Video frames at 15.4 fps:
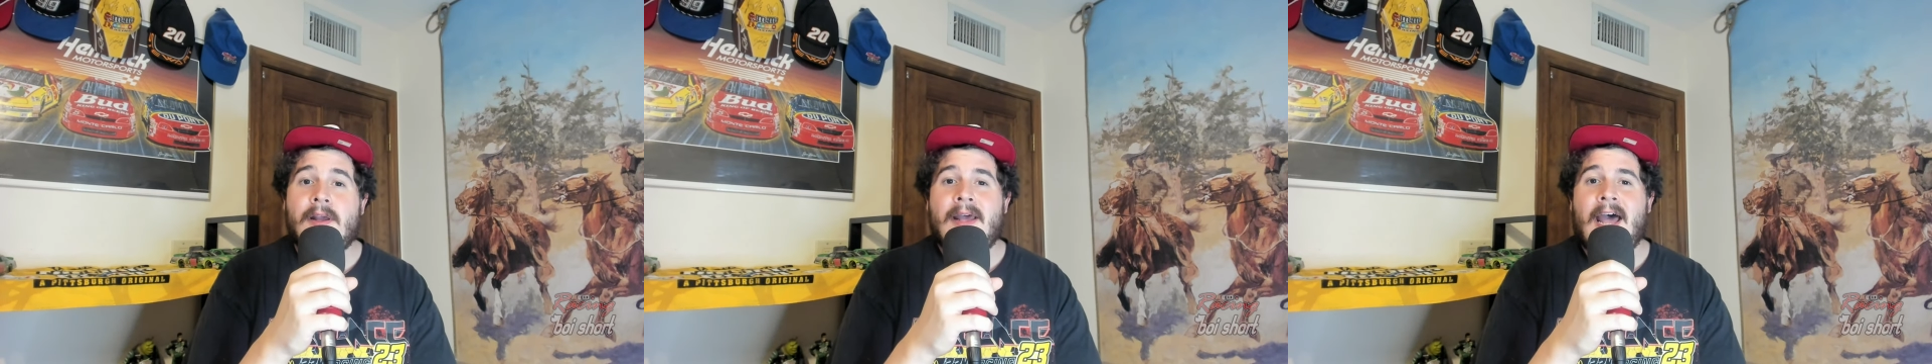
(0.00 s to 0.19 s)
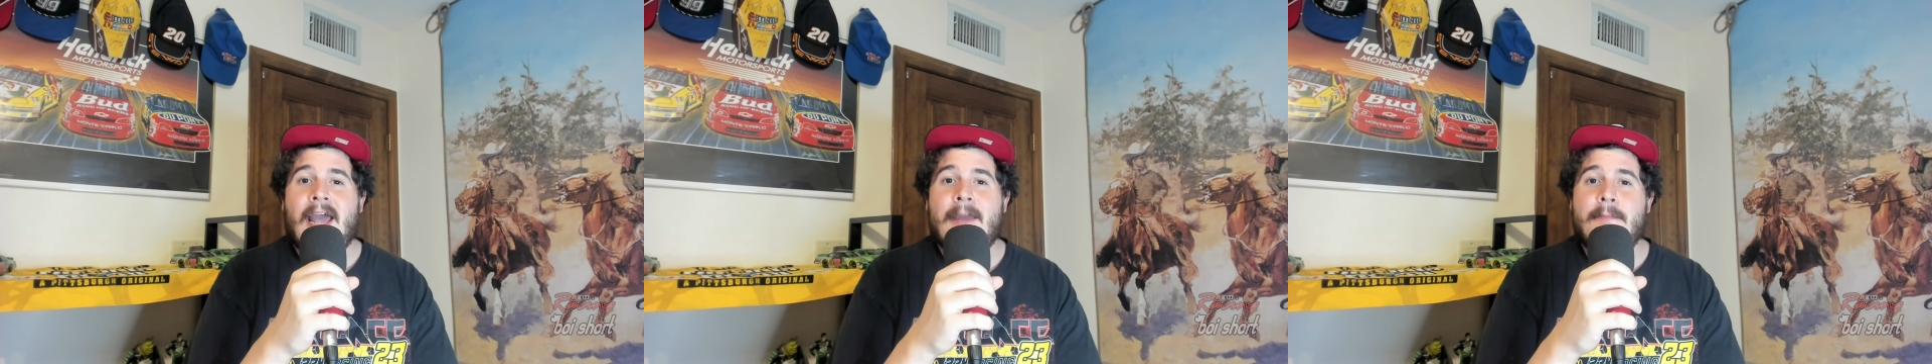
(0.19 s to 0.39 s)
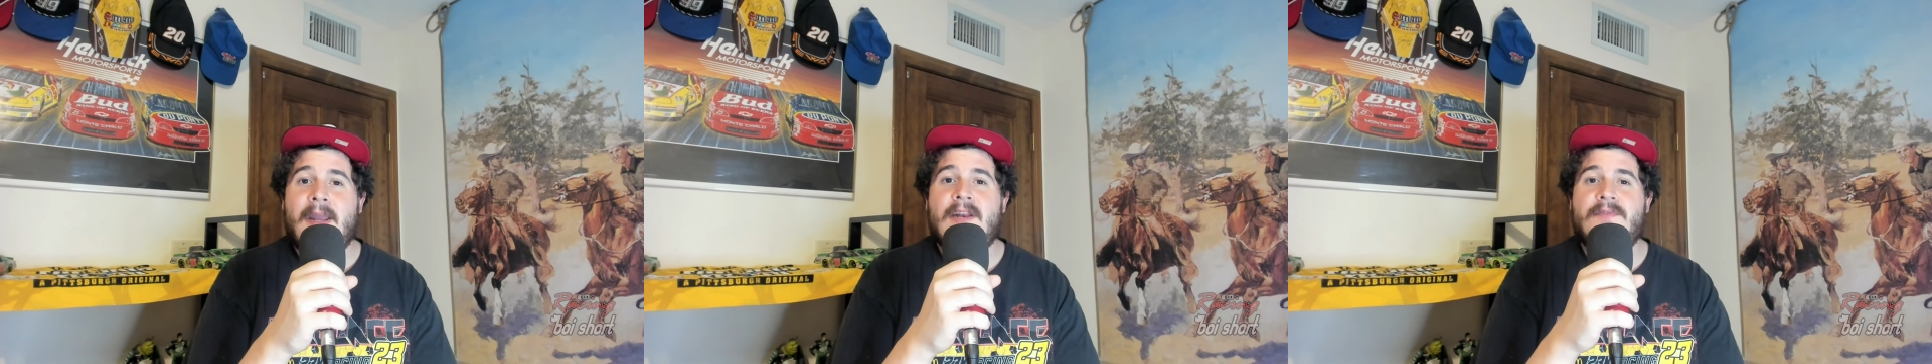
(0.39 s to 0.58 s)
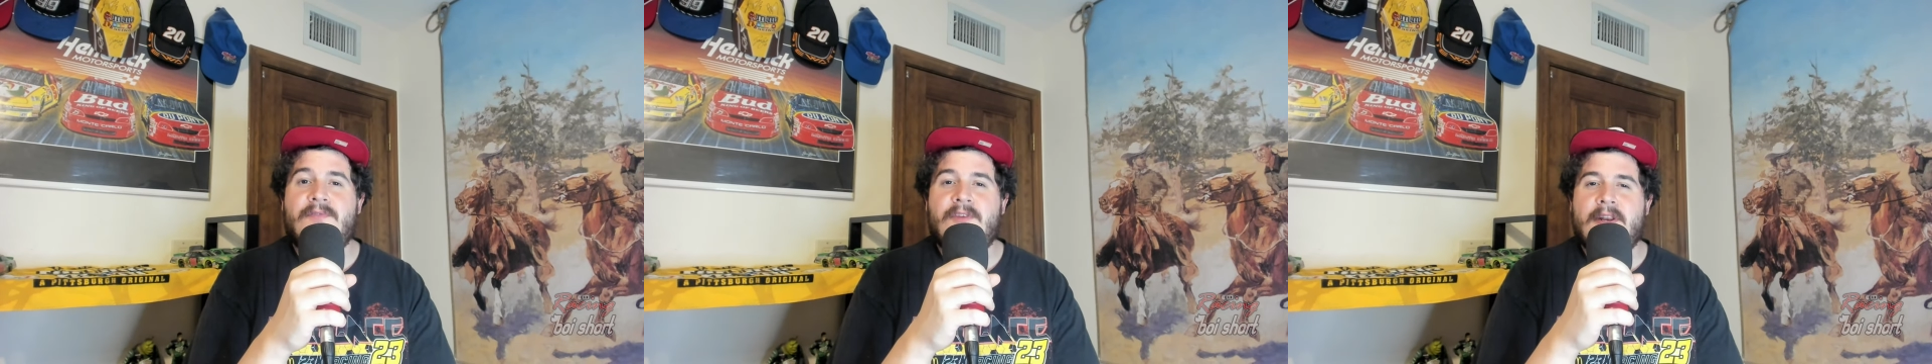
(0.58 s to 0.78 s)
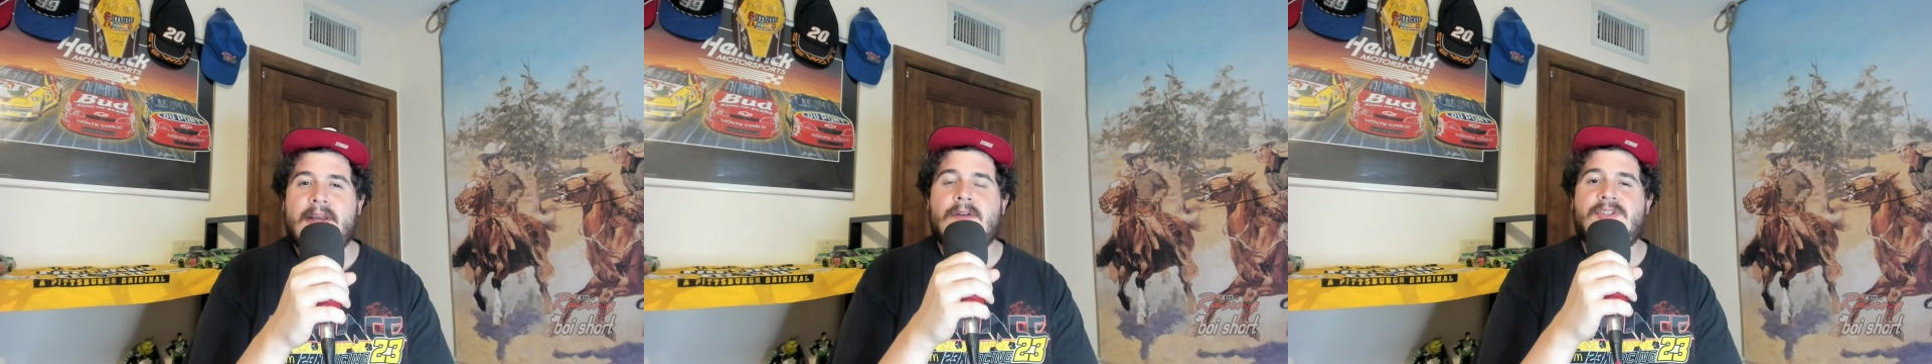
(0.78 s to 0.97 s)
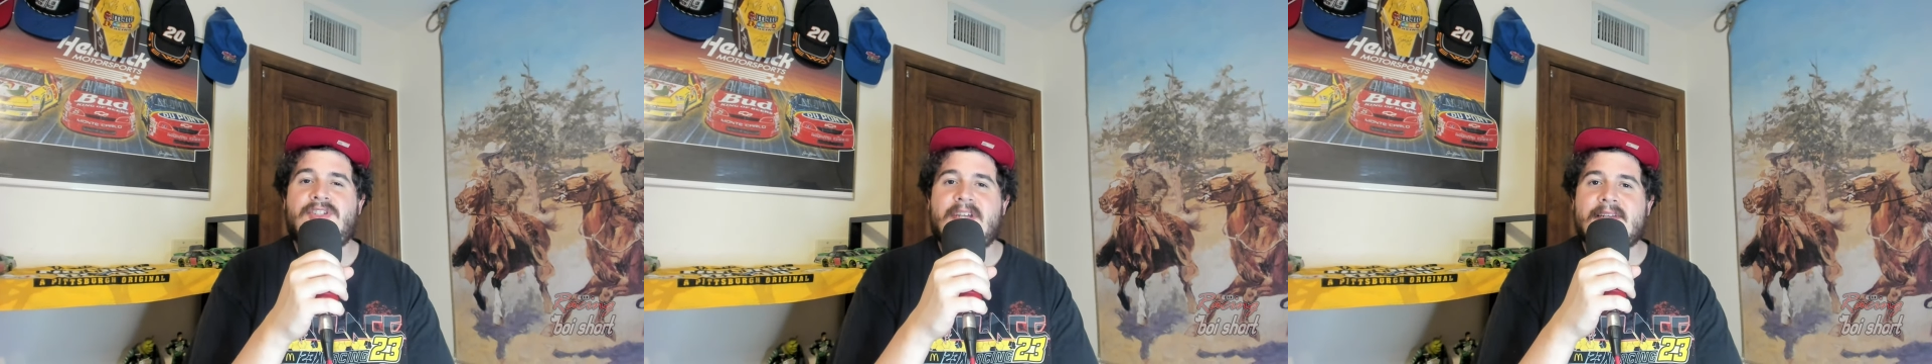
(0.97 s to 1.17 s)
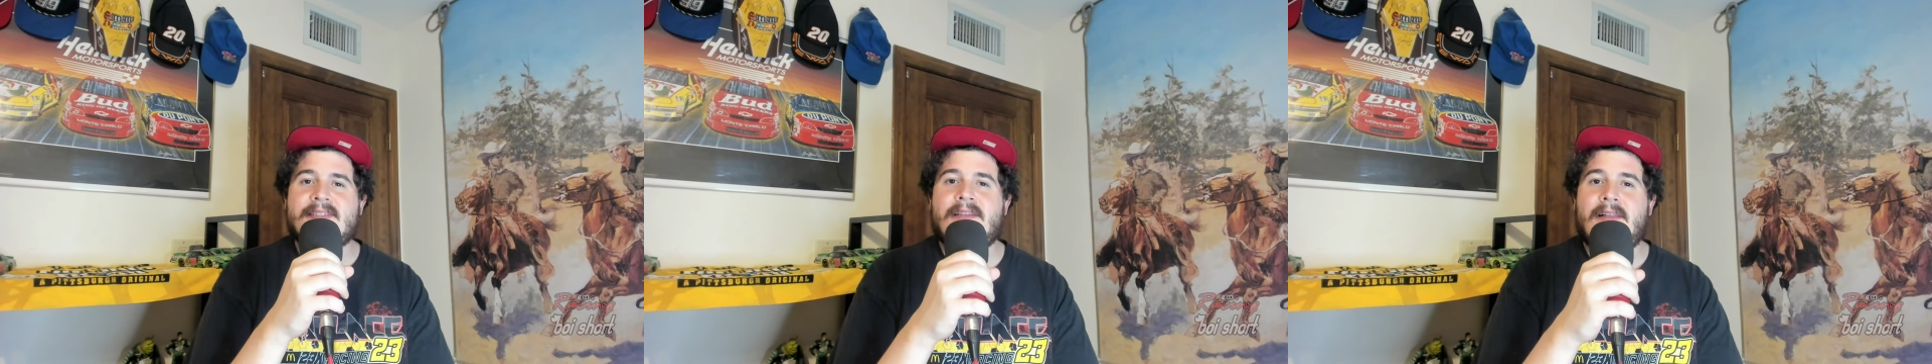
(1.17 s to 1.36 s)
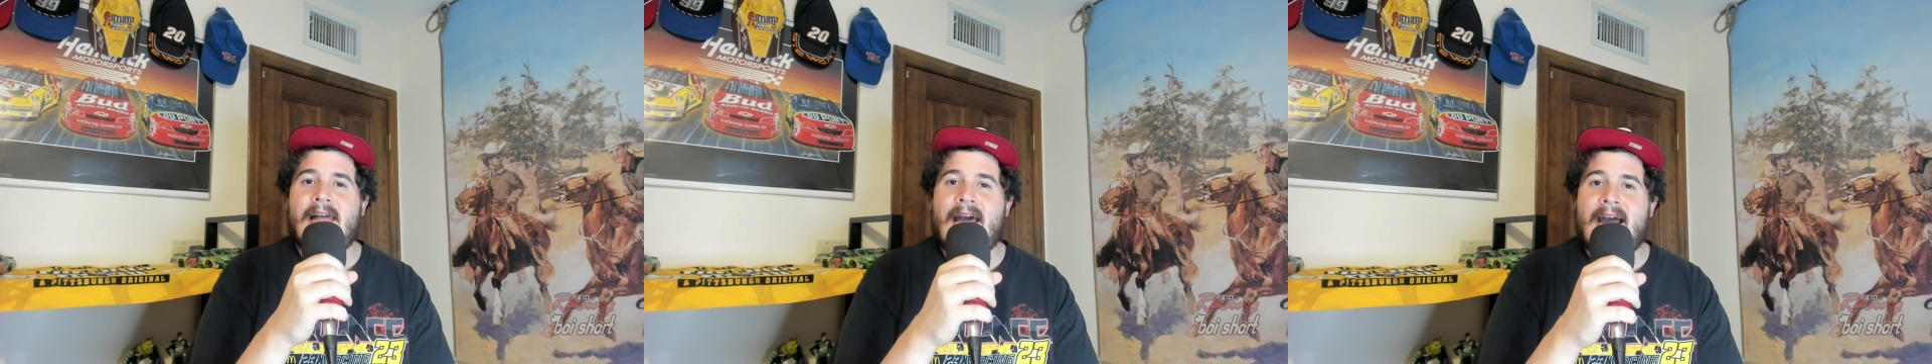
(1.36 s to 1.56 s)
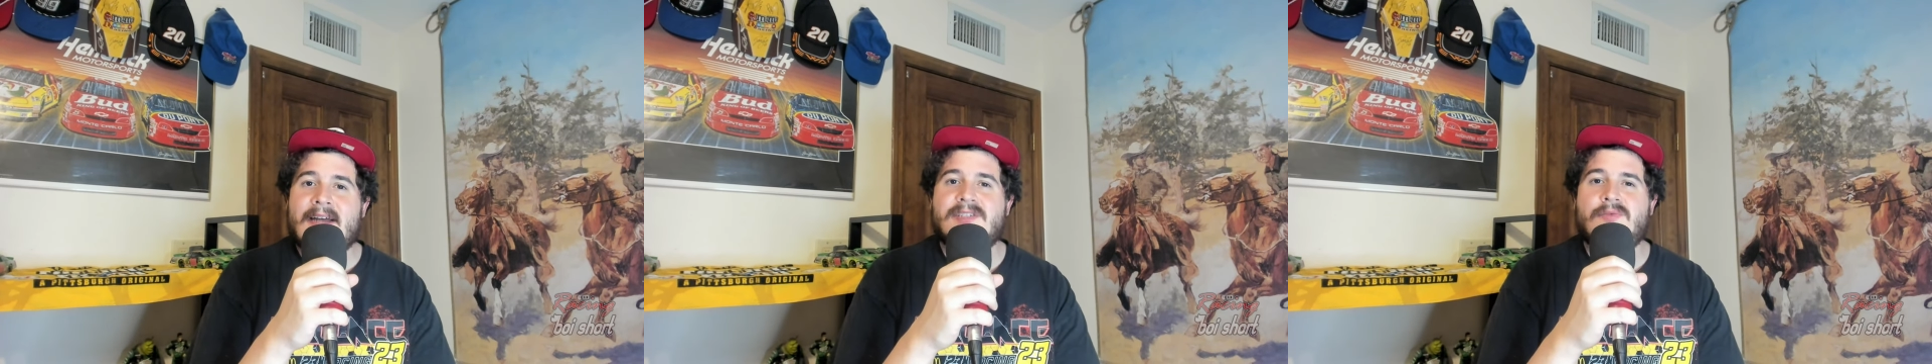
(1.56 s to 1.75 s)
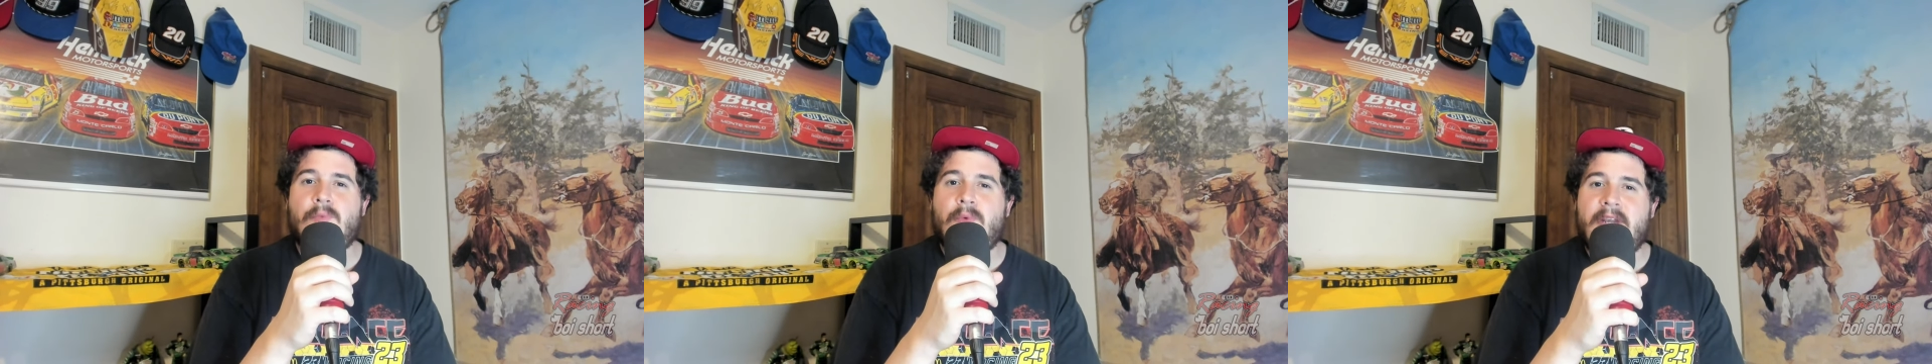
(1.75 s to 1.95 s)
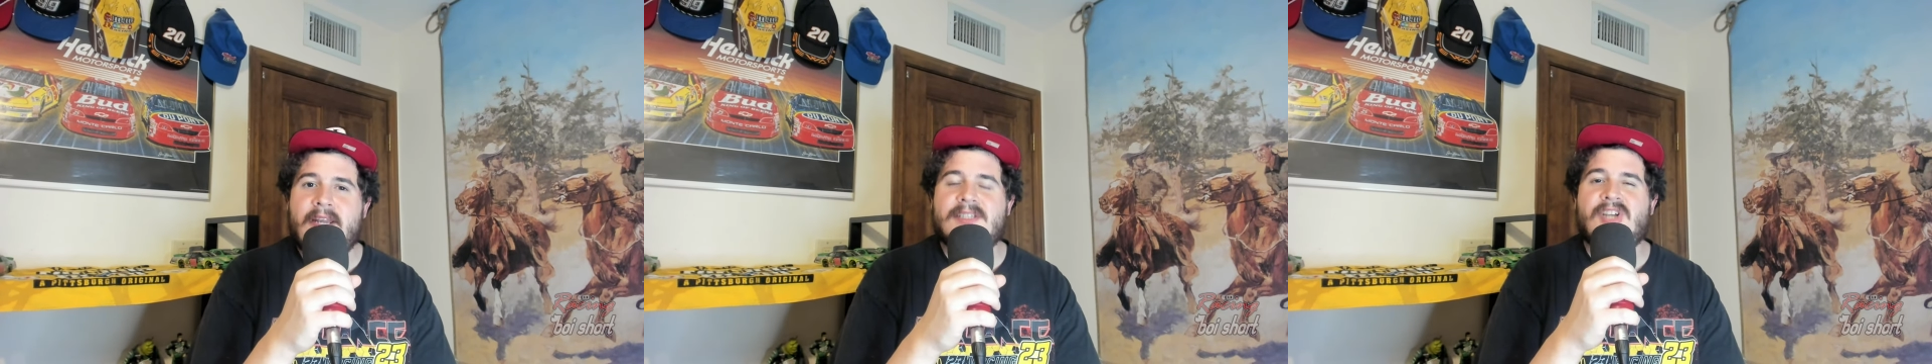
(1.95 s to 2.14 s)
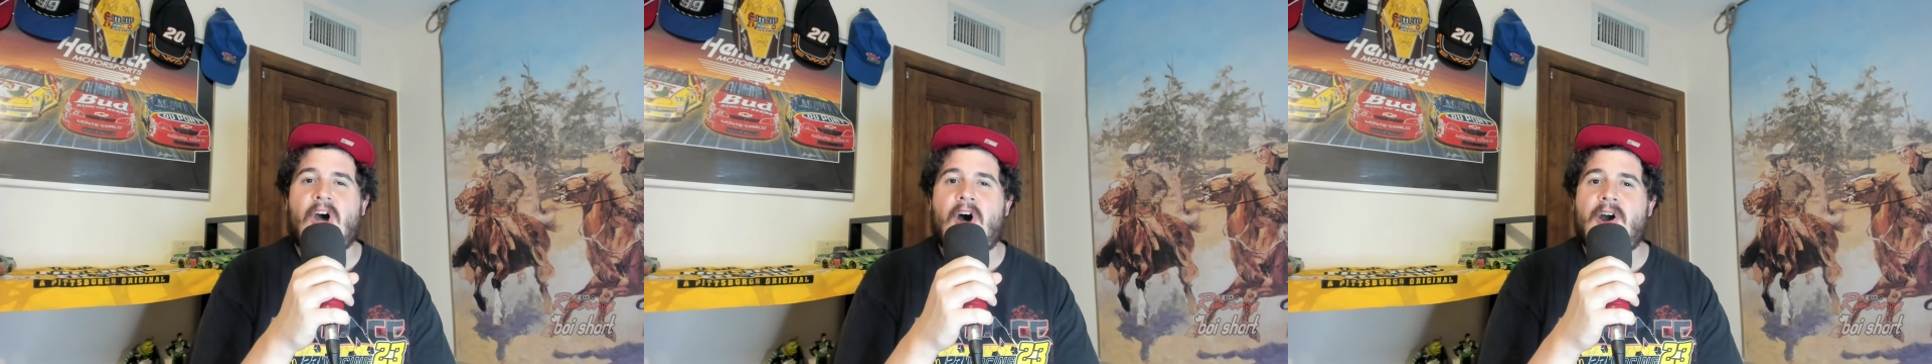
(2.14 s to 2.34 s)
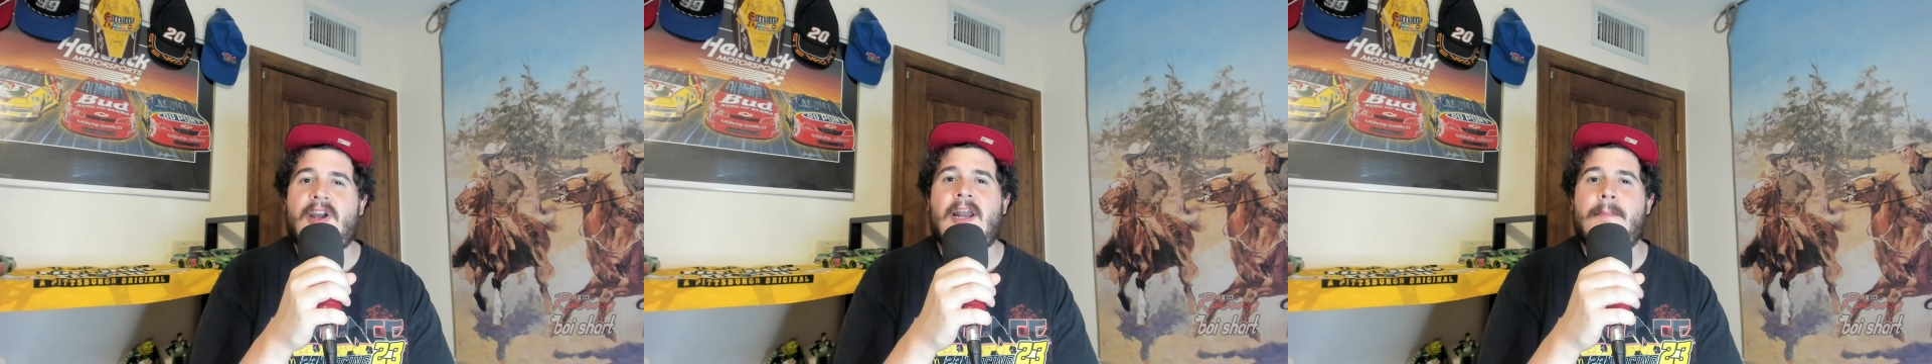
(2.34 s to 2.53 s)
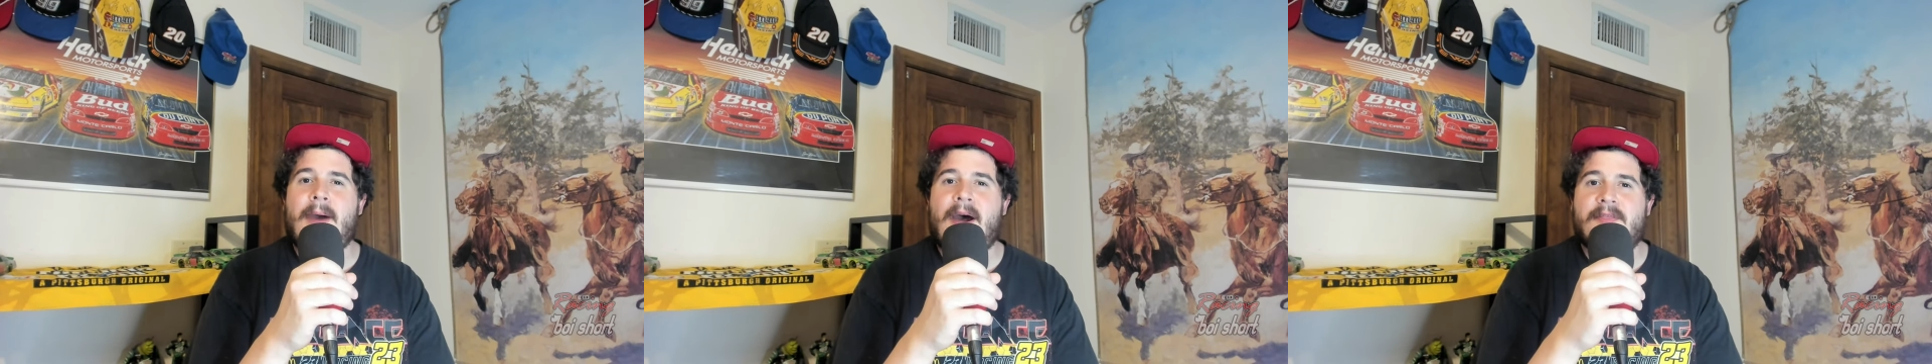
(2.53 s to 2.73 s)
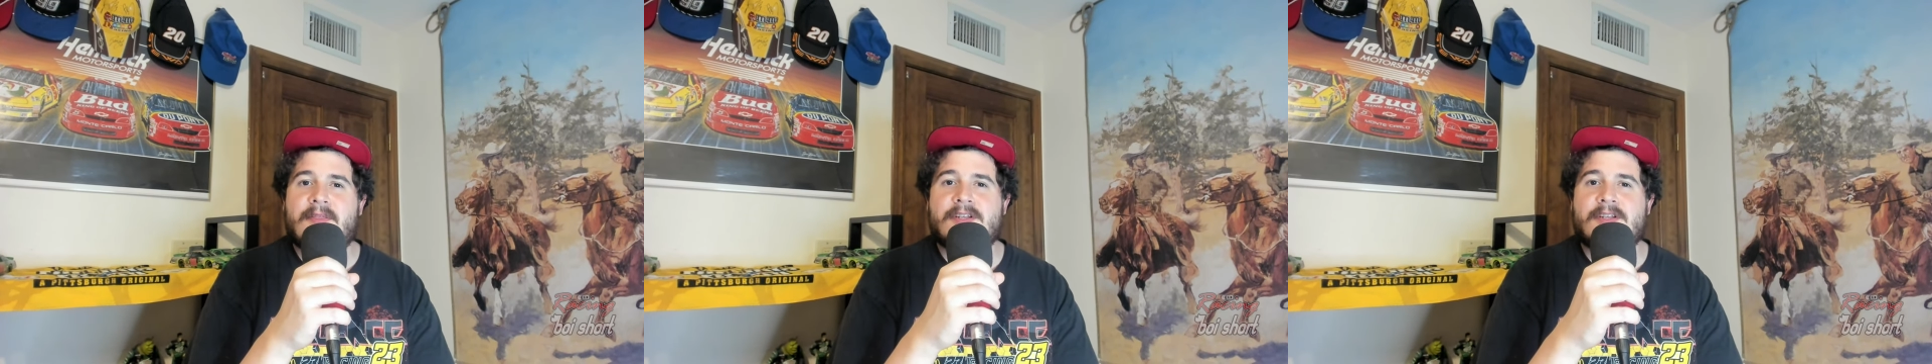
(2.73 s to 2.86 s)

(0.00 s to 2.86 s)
I made a video just last week talking about the